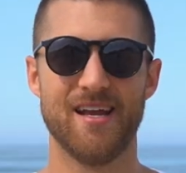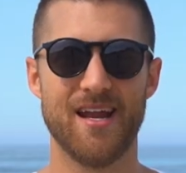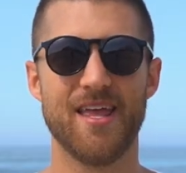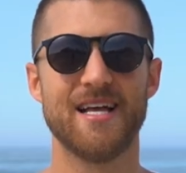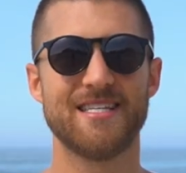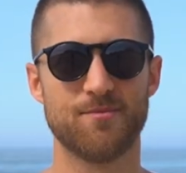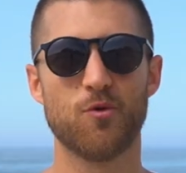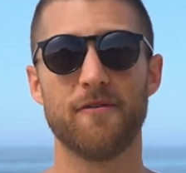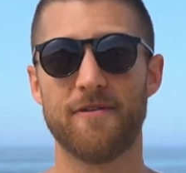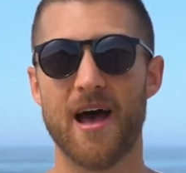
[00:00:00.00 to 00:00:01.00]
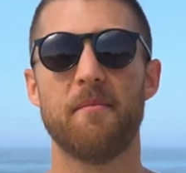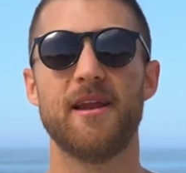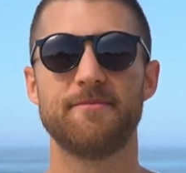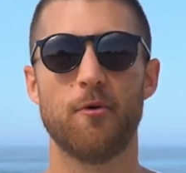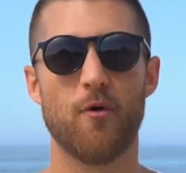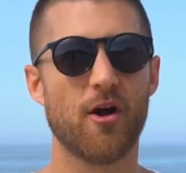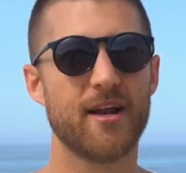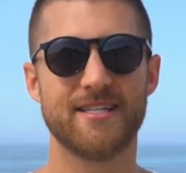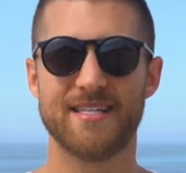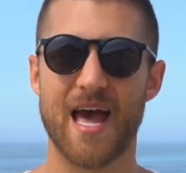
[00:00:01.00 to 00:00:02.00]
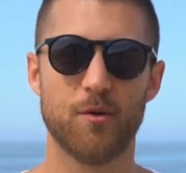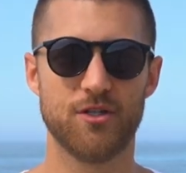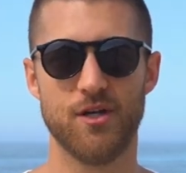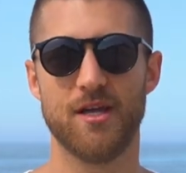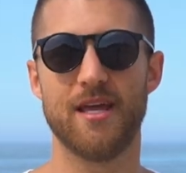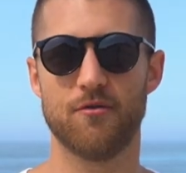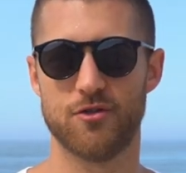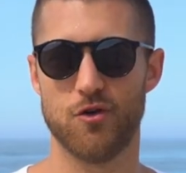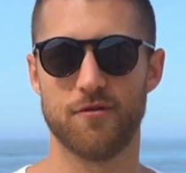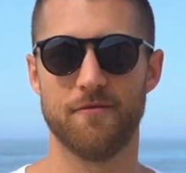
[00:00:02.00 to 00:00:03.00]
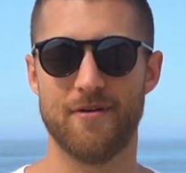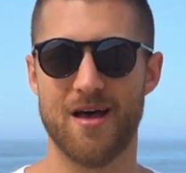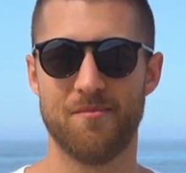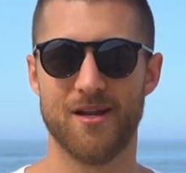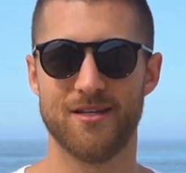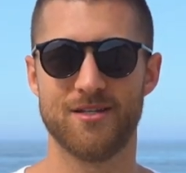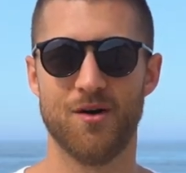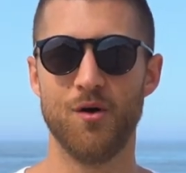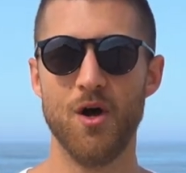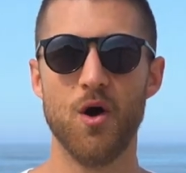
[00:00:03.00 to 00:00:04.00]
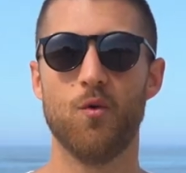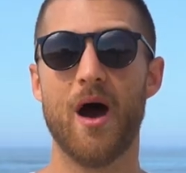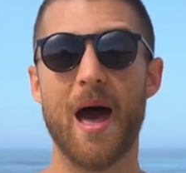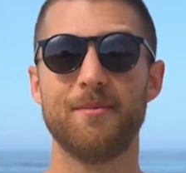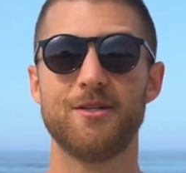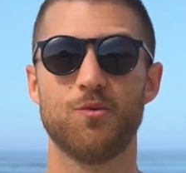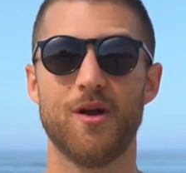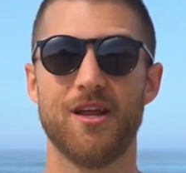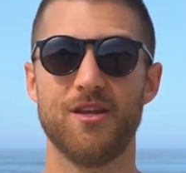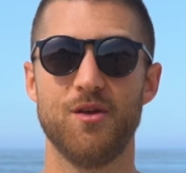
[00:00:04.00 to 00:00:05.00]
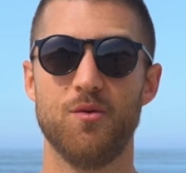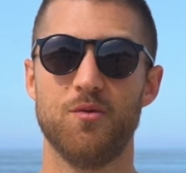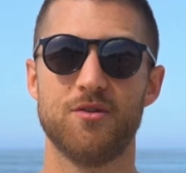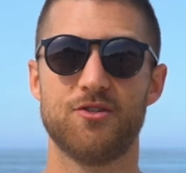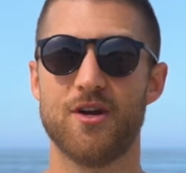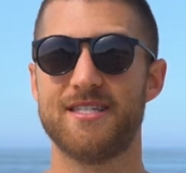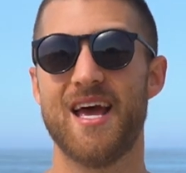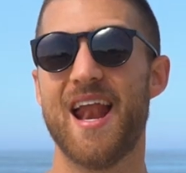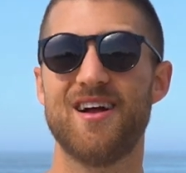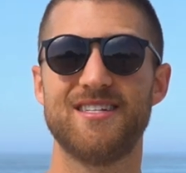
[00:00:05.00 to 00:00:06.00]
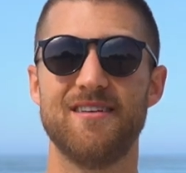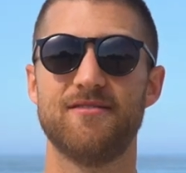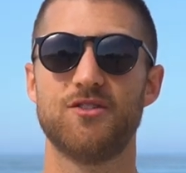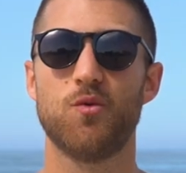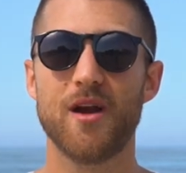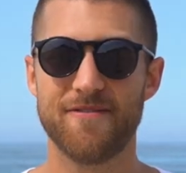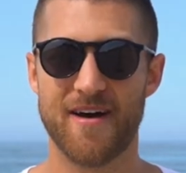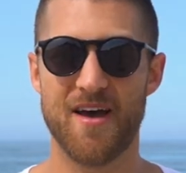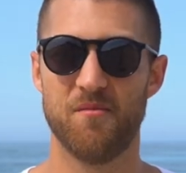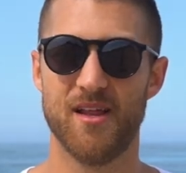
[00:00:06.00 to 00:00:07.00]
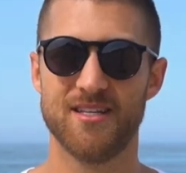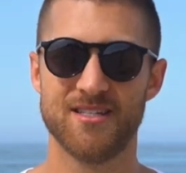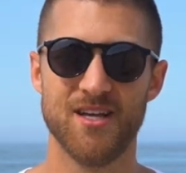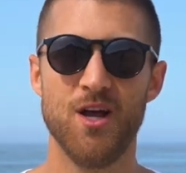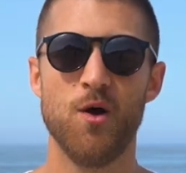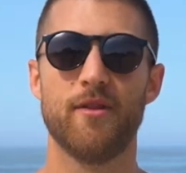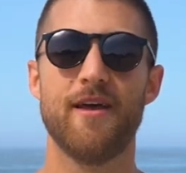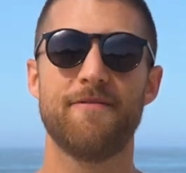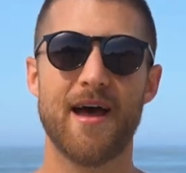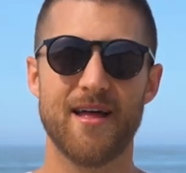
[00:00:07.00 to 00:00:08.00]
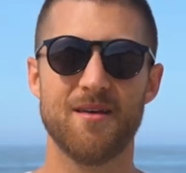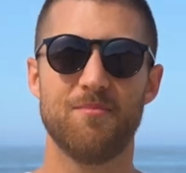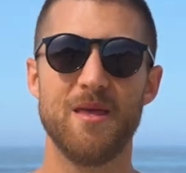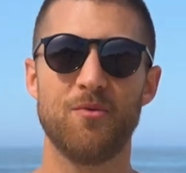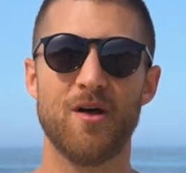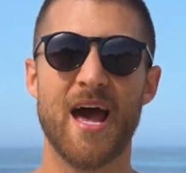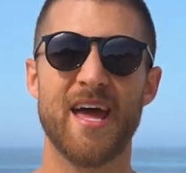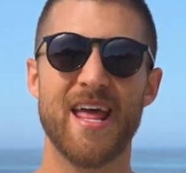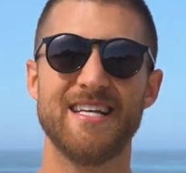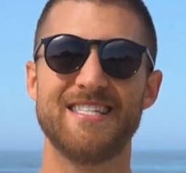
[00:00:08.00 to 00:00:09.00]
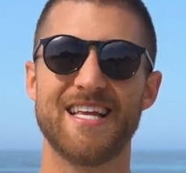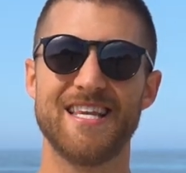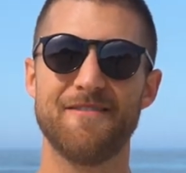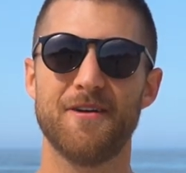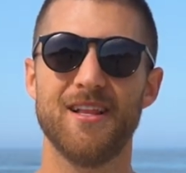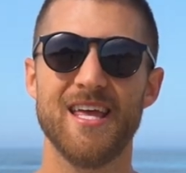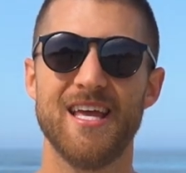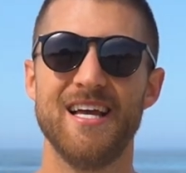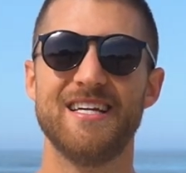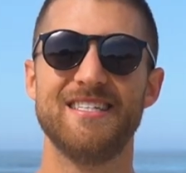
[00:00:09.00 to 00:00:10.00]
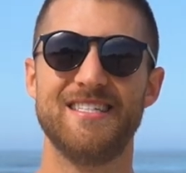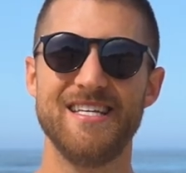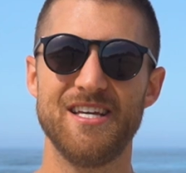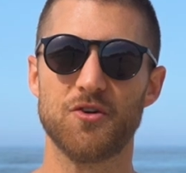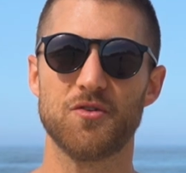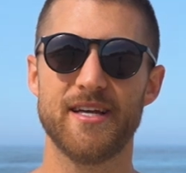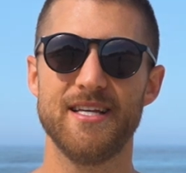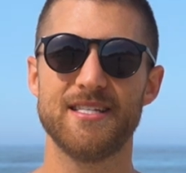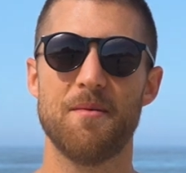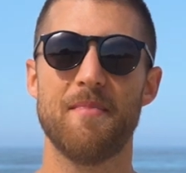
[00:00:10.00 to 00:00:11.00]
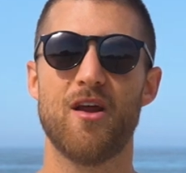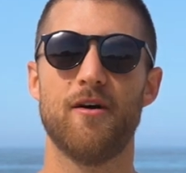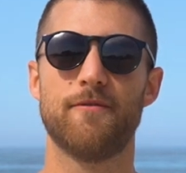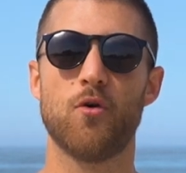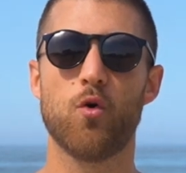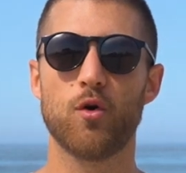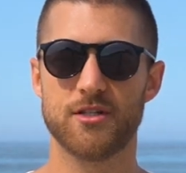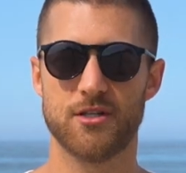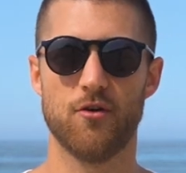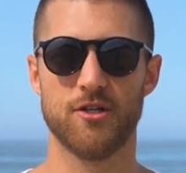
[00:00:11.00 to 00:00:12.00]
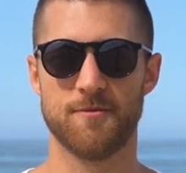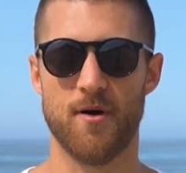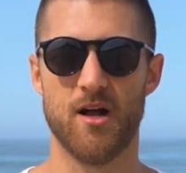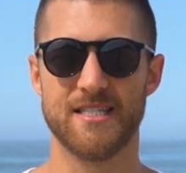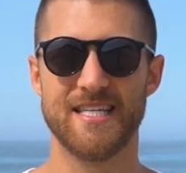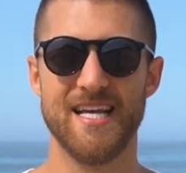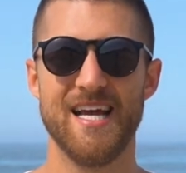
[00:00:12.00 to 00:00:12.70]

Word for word: Now, yes, it's more than five minutes, but we already established you can get results from five minutes. So what happens when you stretch that out to even 25 minutes? Well, they found that people had a significantly decreased amount of cortisol response.